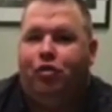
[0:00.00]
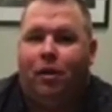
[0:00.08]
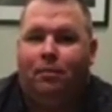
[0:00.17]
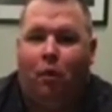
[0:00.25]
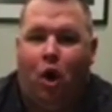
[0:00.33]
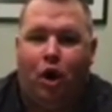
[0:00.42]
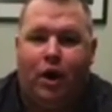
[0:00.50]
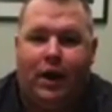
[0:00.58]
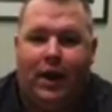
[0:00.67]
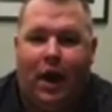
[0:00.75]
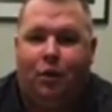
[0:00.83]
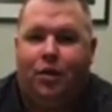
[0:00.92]
when you start
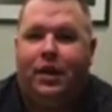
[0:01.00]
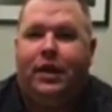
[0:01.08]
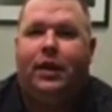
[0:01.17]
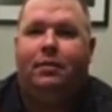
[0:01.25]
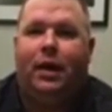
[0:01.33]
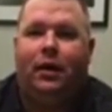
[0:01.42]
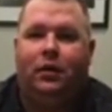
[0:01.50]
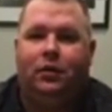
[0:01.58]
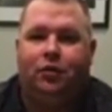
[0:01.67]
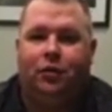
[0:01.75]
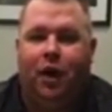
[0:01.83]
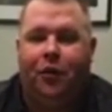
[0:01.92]
marketing out with
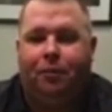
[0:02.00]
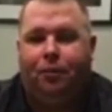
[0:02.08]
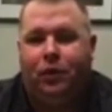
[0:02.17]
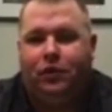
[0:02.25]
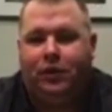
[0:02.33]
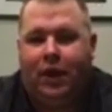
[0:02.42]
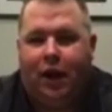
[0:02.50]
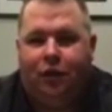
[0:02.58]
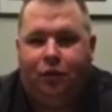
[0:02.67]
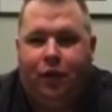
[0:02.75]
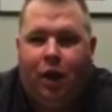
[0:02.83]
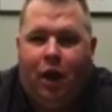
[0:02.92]
emails or other
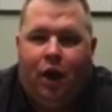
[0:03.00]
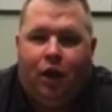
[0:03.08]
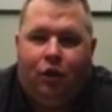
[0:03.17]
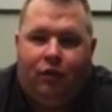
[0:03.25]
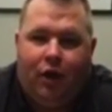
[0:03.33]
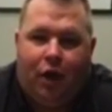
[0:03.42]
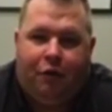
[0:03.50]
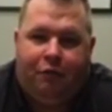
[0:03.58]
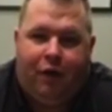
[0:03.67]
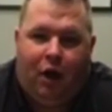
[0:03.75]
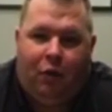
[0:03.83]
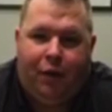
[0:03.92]
posts out to it,
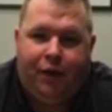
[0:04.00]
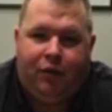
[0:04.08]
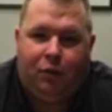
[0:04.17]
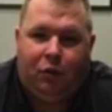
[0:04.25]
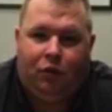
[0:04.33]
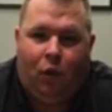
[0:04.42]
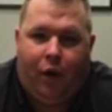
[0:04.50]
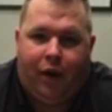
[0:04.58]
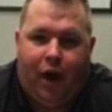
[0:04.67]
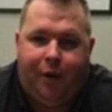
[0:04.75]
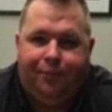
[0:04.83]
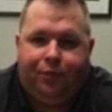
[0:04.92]
you've got a following to see
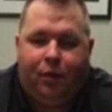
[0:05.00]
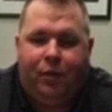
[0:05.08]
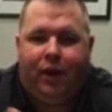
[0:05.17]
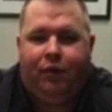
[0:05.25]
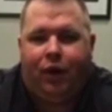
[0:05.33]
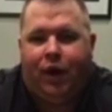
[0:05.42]
what's going on.